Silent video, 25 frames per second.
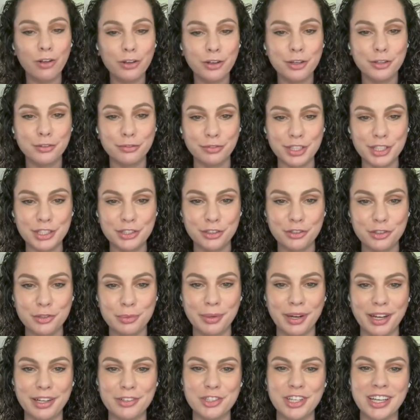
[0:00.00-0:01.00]
all good
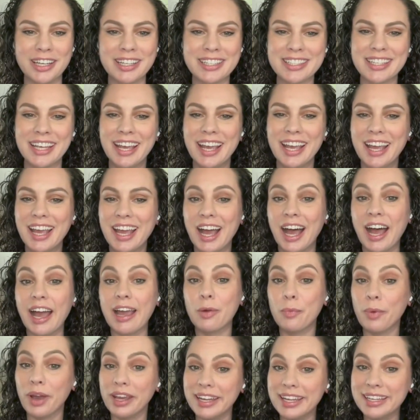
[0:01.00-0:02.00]
research projects,
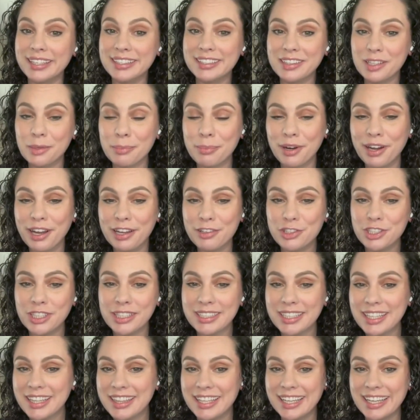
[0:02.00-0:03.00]
I went into the
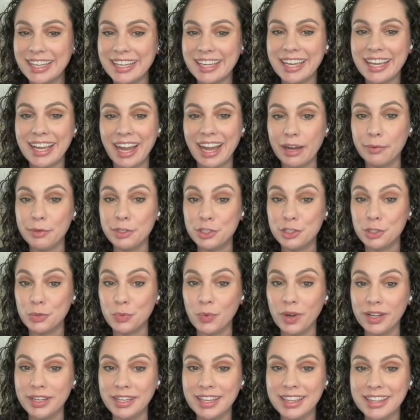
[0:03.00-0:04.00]
project thinking I would do
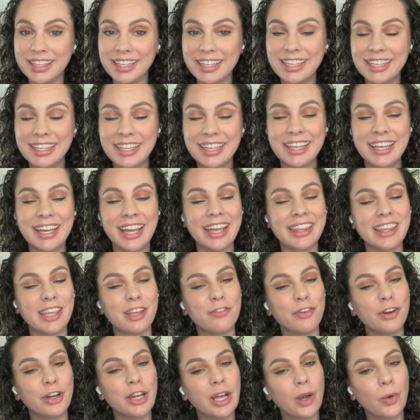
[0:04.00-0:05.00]
one thing and
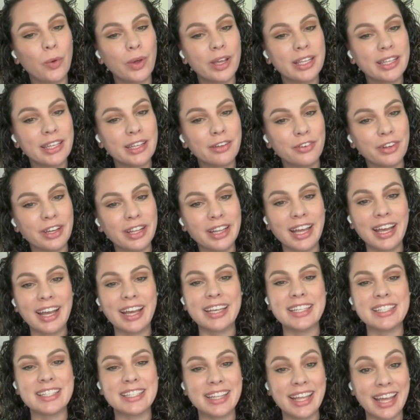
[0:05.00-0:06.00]
then very quickly
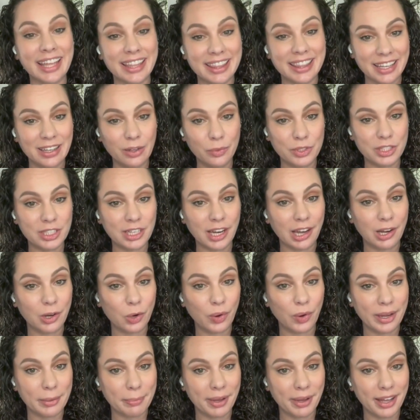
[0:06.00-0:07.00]
realized that thing was not
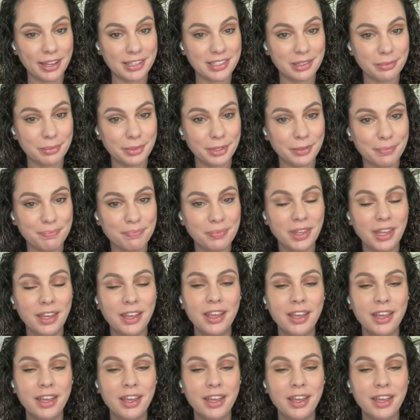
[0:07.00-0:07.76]
quite possible.